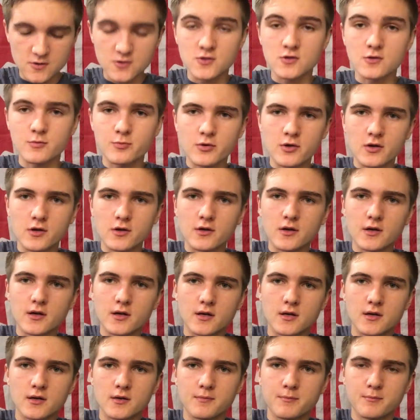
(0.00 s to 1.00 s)
super
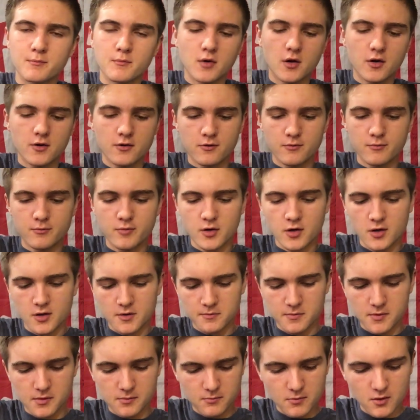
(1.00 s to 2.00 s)
uh, modern
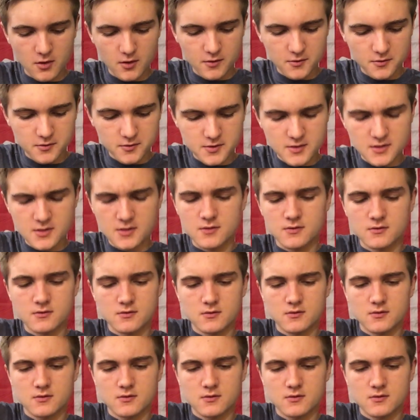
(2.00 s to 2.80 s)
Bachmann models.